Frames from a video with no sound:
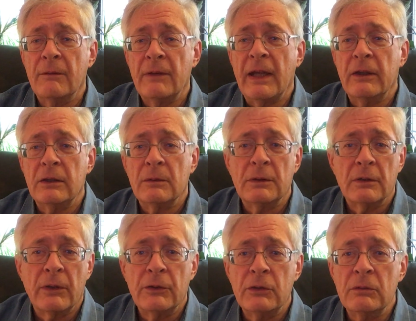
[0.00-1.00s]
value in
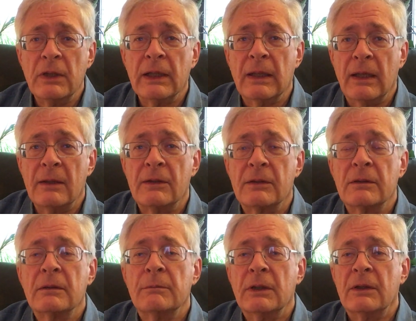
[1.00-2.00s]
another 2 decades
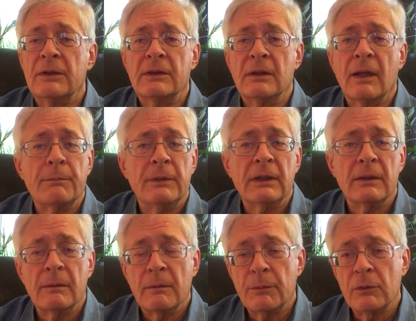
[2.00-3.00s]
because it's not
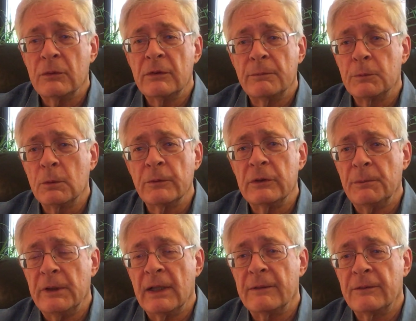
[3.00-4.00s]
being proven to
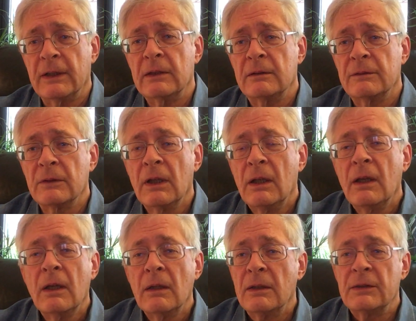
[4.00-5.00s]
be that effective.
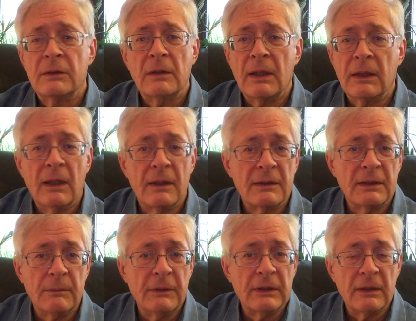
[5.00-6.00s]
This is not against
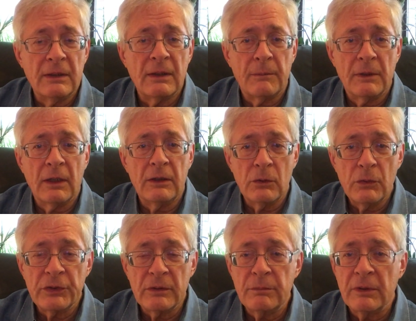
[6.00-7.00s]
CBT. I mean, I
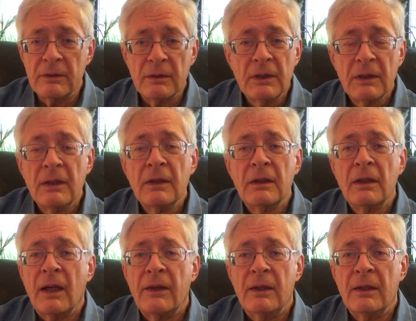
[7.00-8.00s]
use it, but
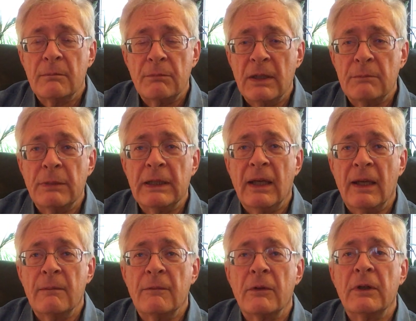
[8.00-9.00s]
I think it
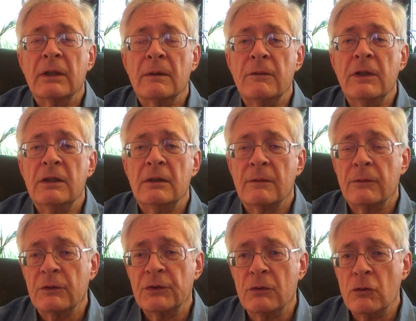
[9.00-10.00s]
became very convenient
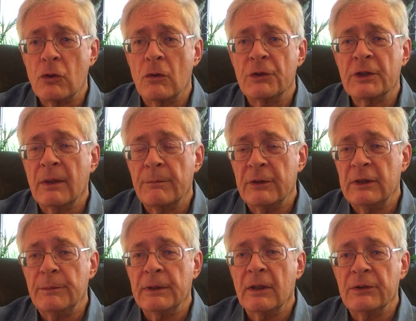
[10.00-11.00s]
for insurance
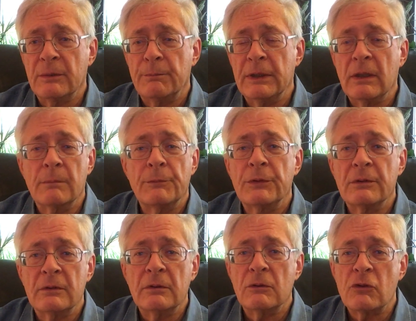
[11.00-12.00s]
companies because it becomes
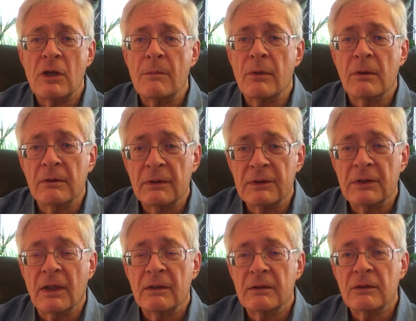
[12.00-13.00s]
a little cheaper and it's
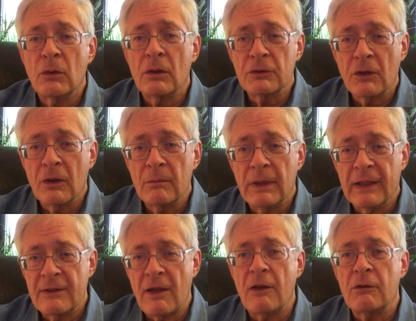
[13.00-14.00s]
not long-term,
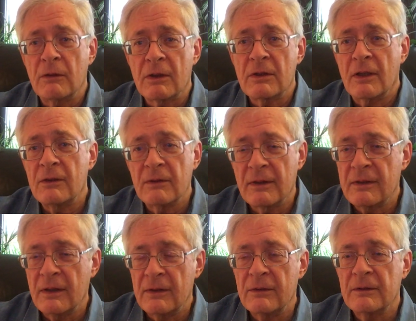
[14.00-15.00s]
et cetera, et cetera, et
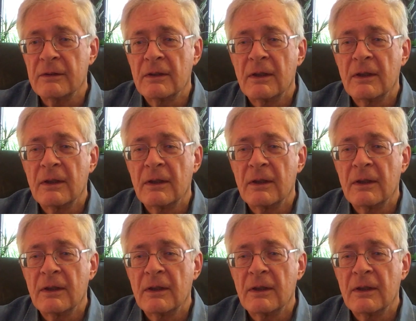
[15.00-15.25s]
cetera.